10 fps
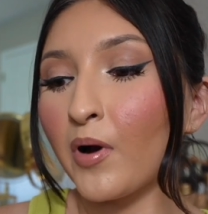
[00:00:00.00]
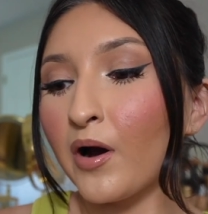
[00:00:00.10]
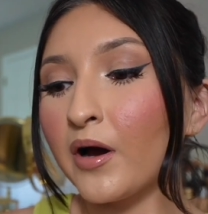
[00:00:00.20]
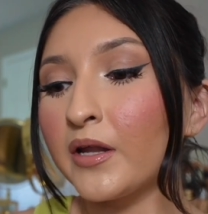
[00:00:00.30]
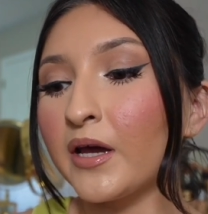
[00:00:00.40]

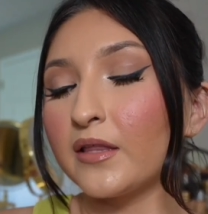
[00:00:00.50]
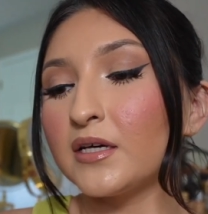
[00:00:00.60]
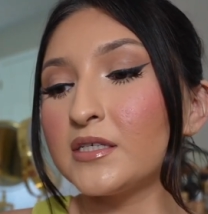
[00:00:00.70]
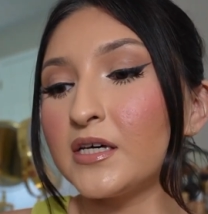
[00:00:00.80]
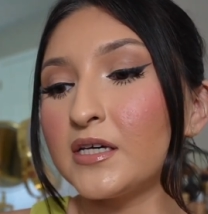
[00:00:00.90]
Bond and
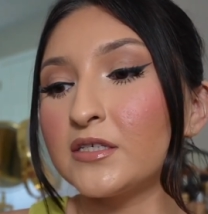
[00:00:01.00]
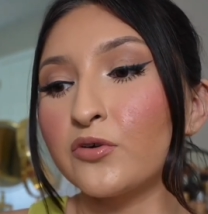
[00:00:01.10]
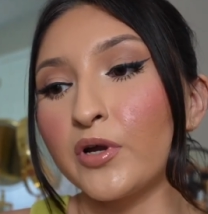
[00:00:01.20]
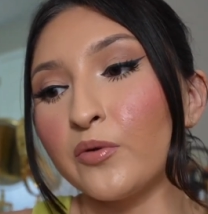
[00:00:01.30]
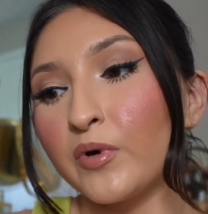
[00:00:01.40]
this is
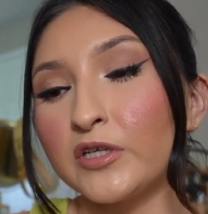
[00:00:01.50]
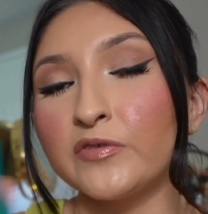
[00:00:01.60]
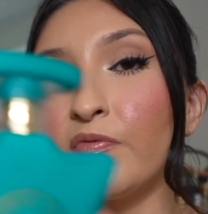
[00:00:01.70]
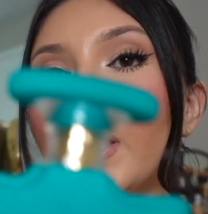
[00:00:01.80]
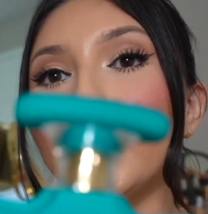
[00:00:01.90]
Greenwich
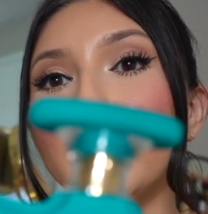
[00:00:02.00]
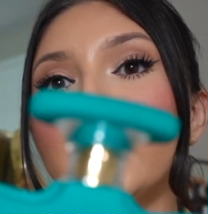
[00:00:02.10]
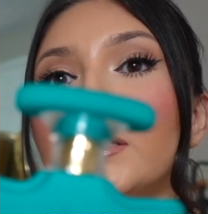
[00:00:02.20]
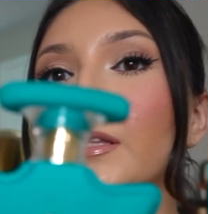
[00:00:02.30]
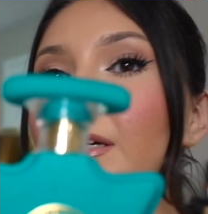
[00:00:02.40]
Village.